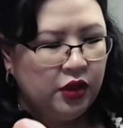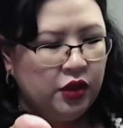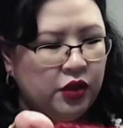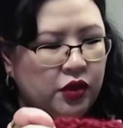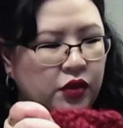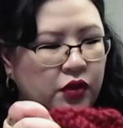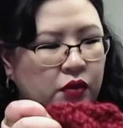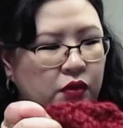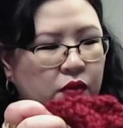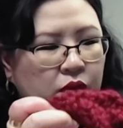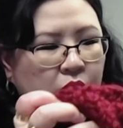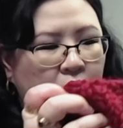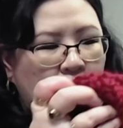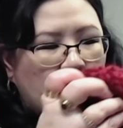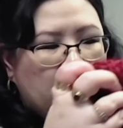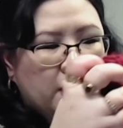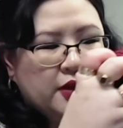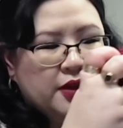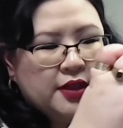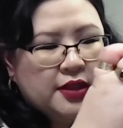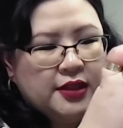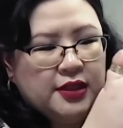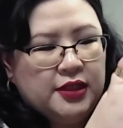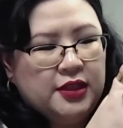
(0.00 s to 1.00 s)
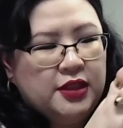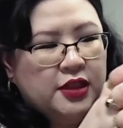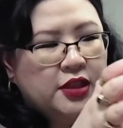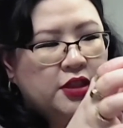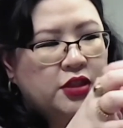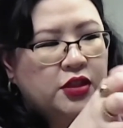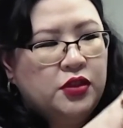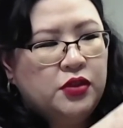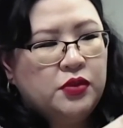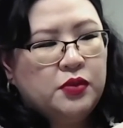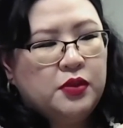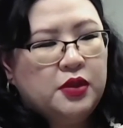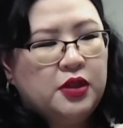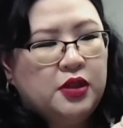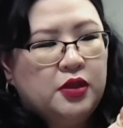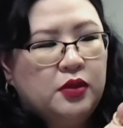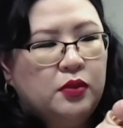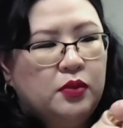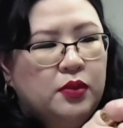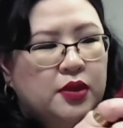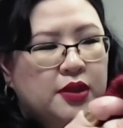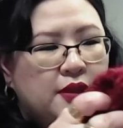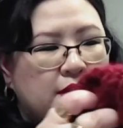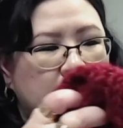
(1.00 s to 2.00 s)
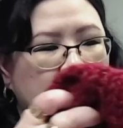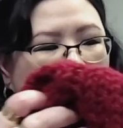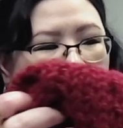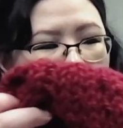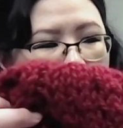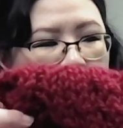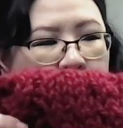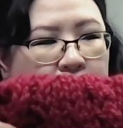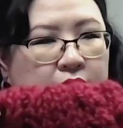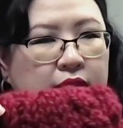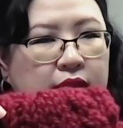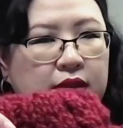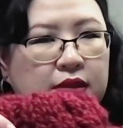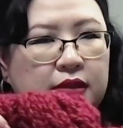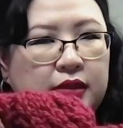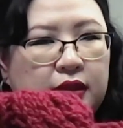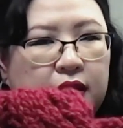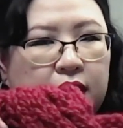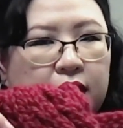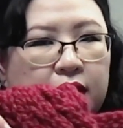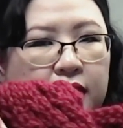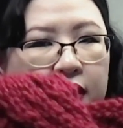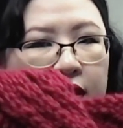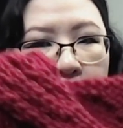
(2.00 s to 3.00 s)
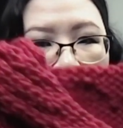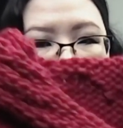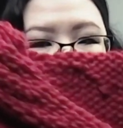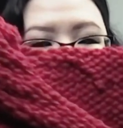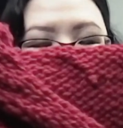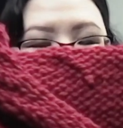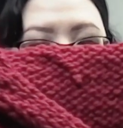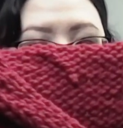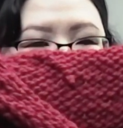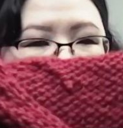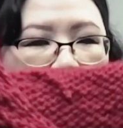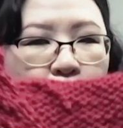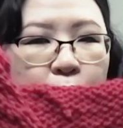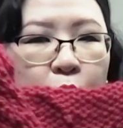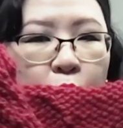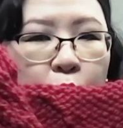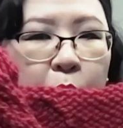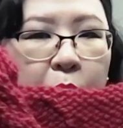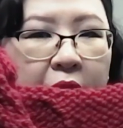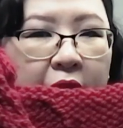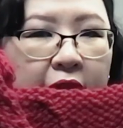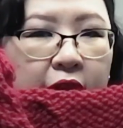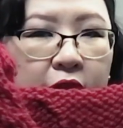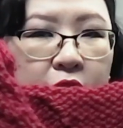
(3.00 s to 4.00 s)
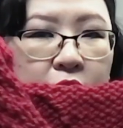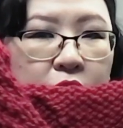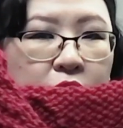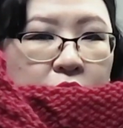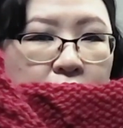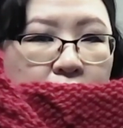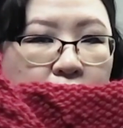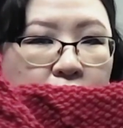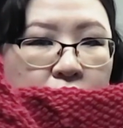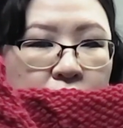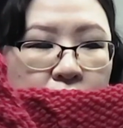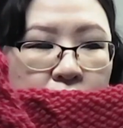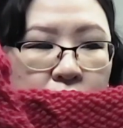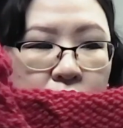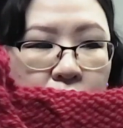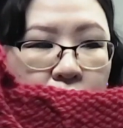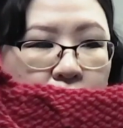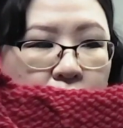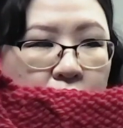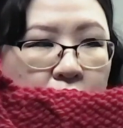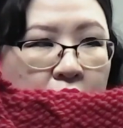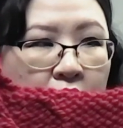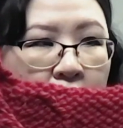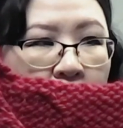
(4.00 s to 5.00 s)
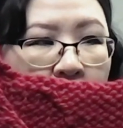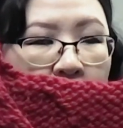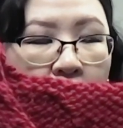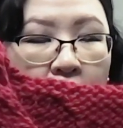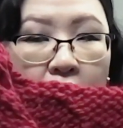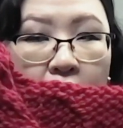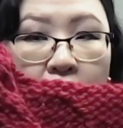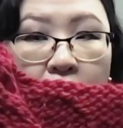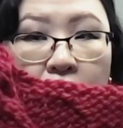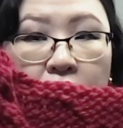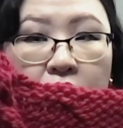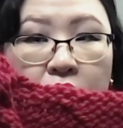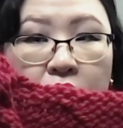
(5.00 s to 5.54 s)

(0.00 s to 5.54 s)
you are continuing with this cable pattern too, all